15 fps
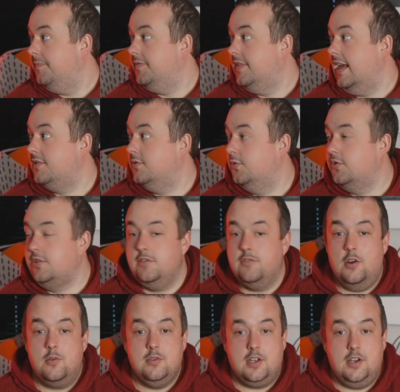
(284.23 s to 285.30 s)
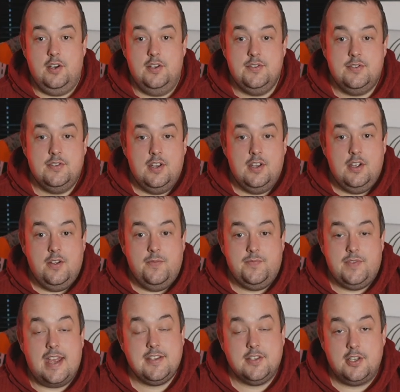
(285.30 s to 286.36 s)
That's all she wrote, guys.
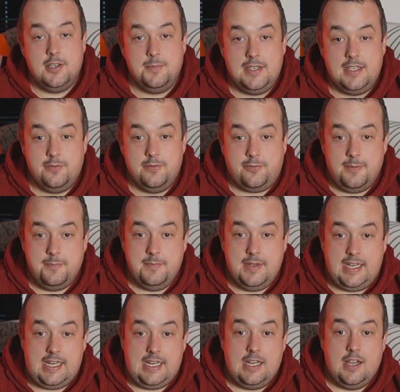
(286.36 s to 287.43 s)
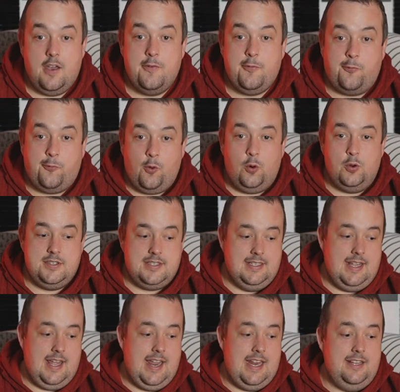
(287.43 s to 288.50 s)
That's going to be it from me for
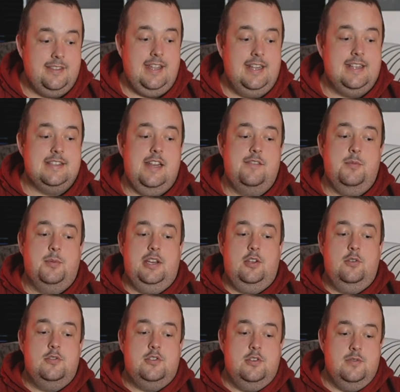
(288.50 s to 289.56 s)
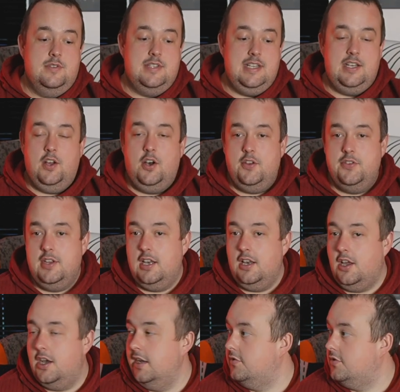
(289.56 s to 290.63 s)
today. Thanks, everybody who tuned in on the
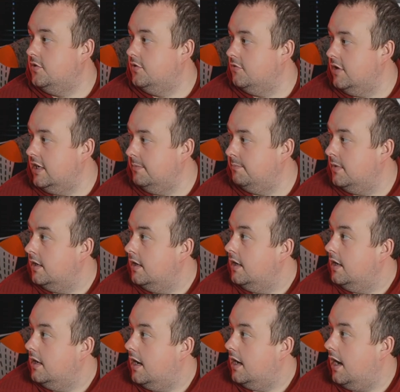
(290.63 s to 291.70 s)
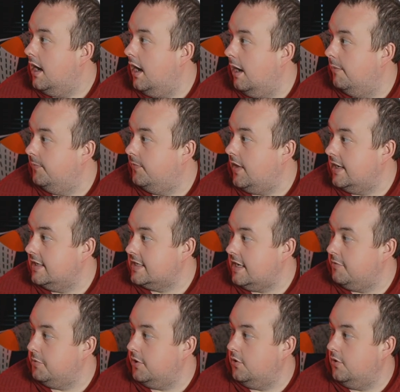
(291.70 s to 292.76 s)
live stream. Thanks,
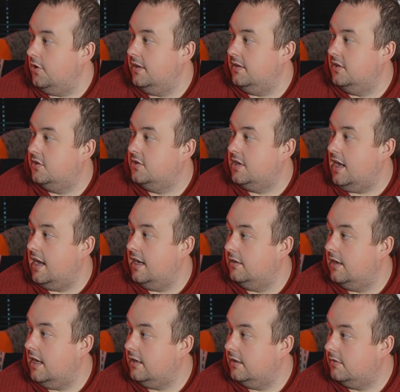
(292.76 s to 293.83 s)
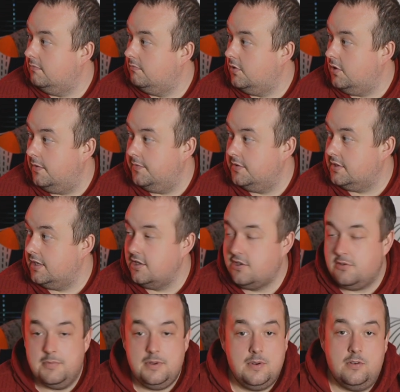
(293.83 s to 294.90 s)
everybody who got in the chat and had a
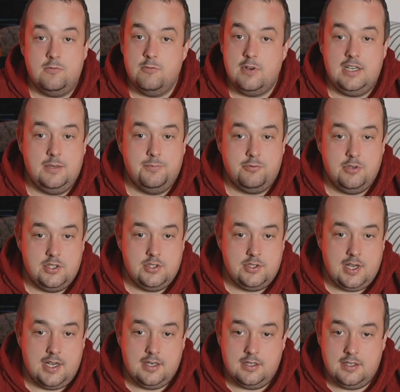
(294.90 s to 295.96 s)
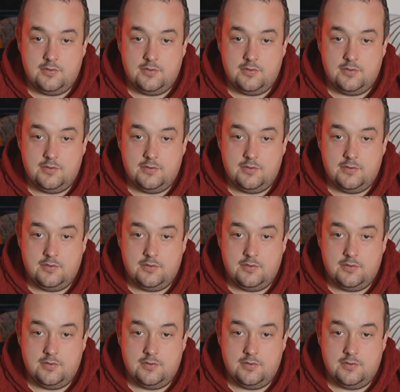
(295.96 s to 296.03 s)
conversation with me. I really appreciate it.